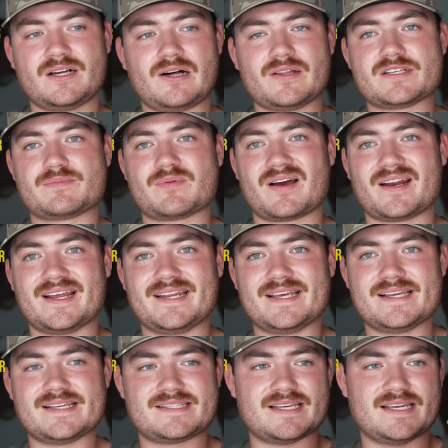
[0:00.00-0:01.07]
all this broadhead
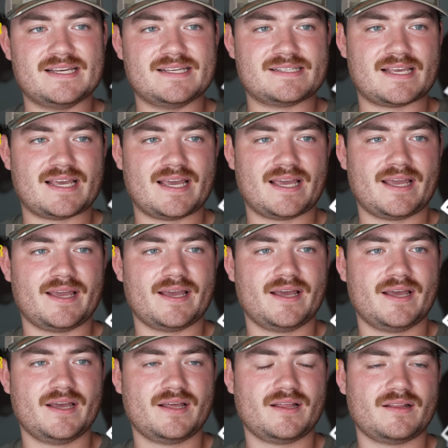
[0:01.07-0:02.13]
is a
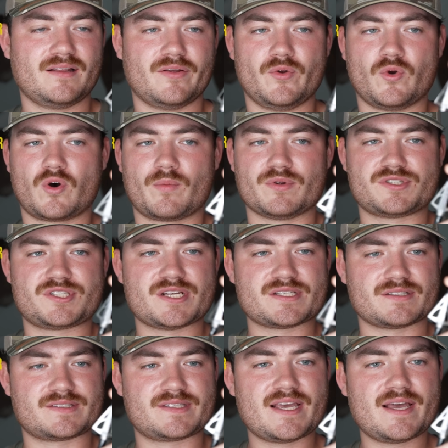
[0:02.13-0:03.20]
normal
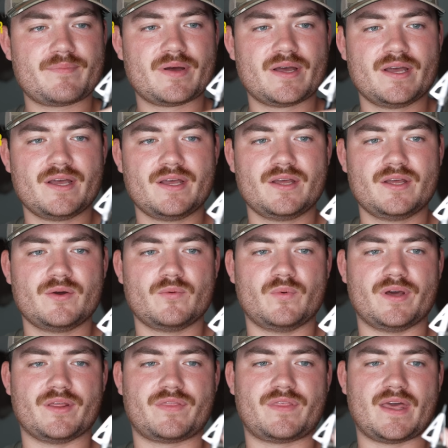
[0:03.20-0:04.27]
chisel tip
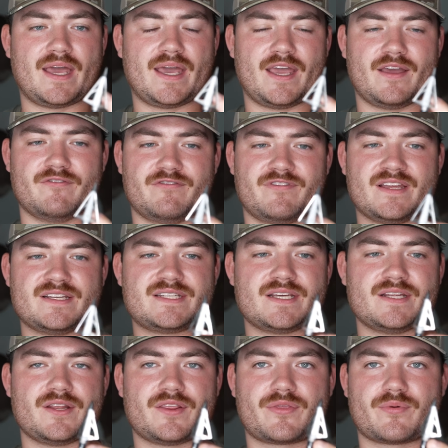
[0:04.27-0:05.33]
with a
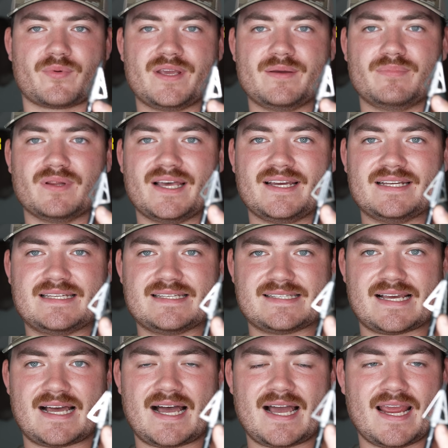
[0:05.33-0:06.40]
vented 3-blade
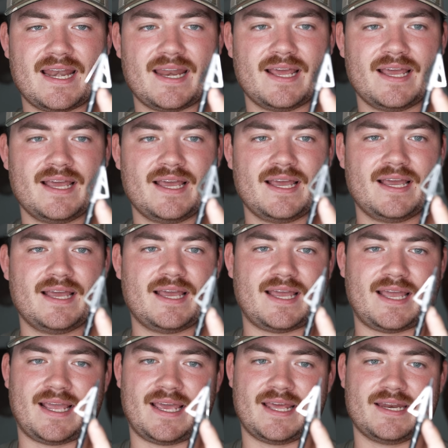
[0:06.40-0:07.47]
design,
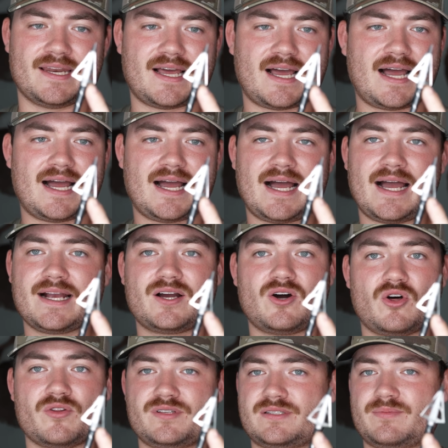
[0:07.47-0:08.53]
and I
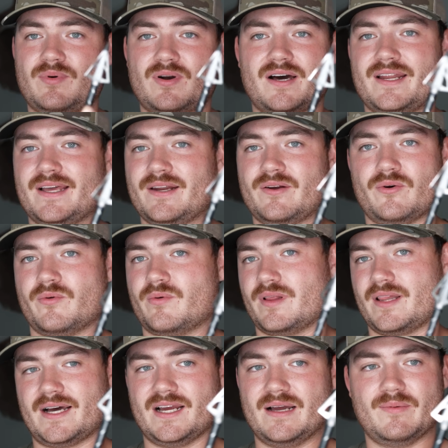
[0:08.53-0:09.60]
call this broadhead old
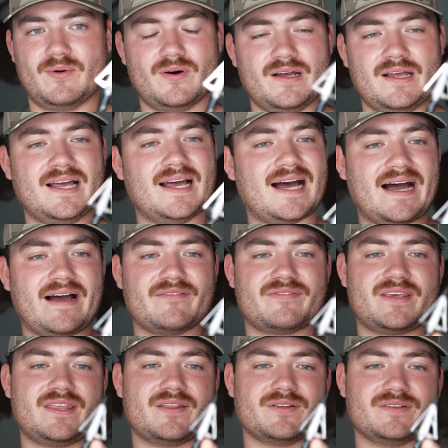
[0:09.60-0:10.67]
reliable. I've
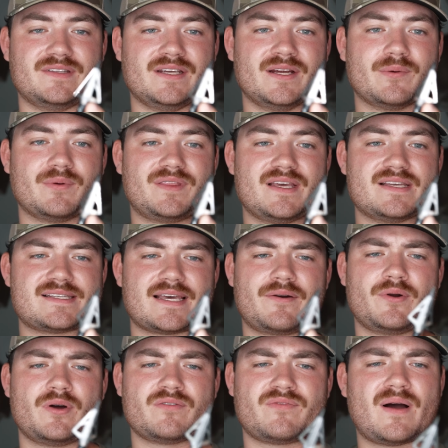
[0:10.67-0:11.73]
killed deer with this. I
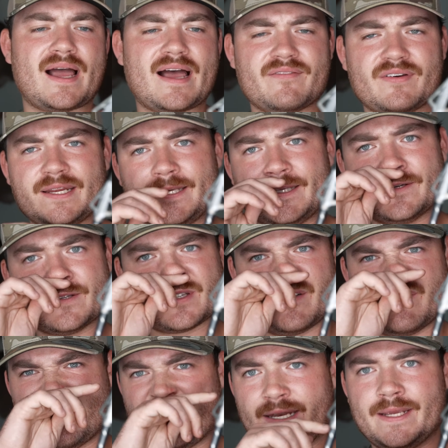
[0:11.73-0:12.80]
don't know if I have any kills
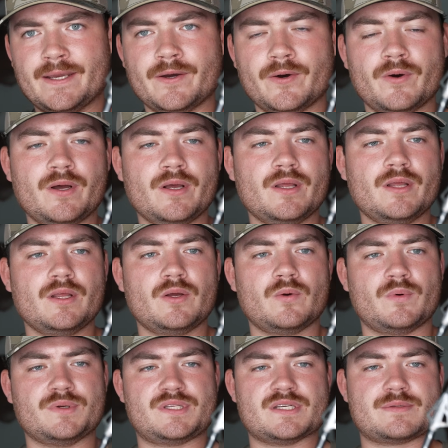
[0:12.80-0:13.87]
on video
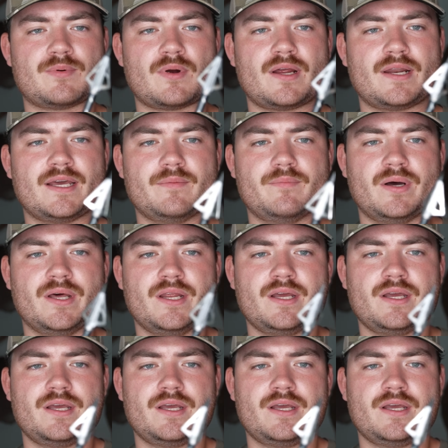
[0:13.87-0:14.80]
with this broadhead, but